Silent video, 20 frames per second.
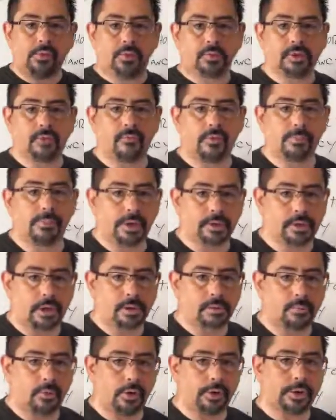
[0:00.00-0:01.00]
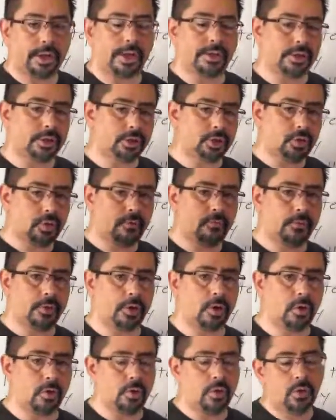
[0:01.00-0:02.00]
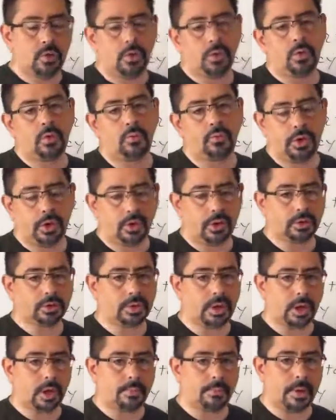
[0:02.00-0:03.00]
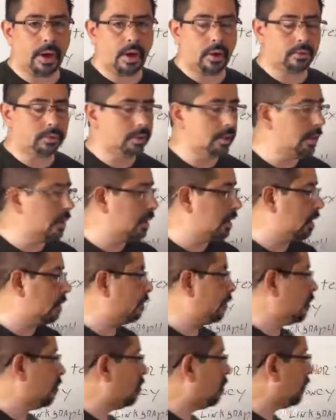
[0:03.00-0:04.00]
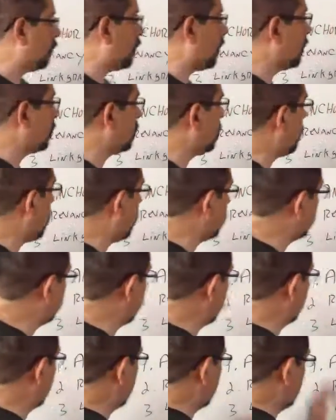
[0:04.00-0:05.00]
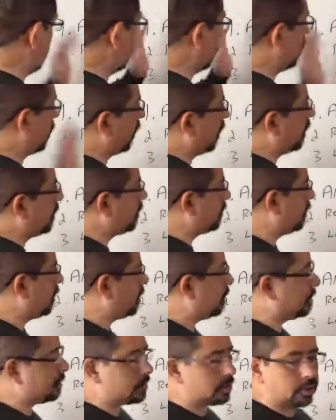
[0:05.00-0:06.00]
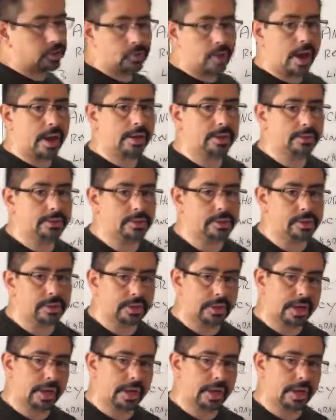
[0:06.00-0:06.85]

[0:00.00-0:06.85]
Jose from Bounce House Marketing. In this short video, we're going to talk about a few little things about linking strategies,